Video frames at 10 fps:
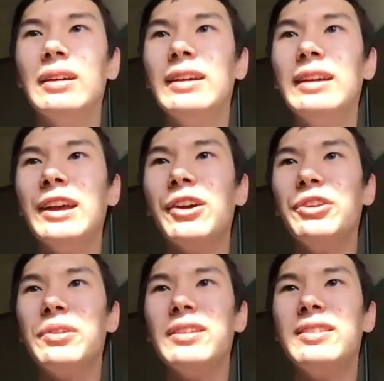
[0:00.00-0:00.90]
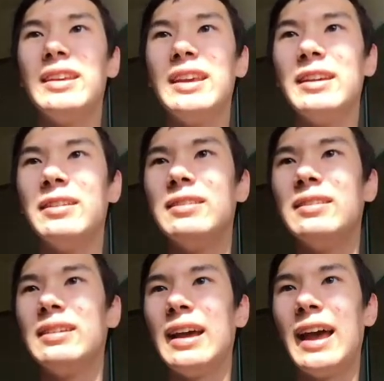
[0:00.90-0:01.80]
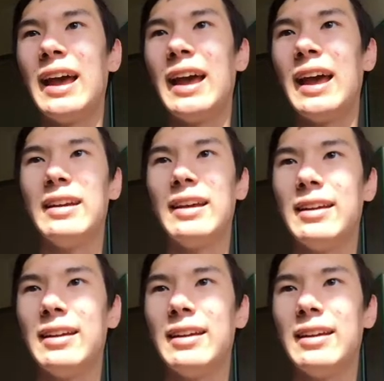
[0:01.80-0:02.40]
here you can see head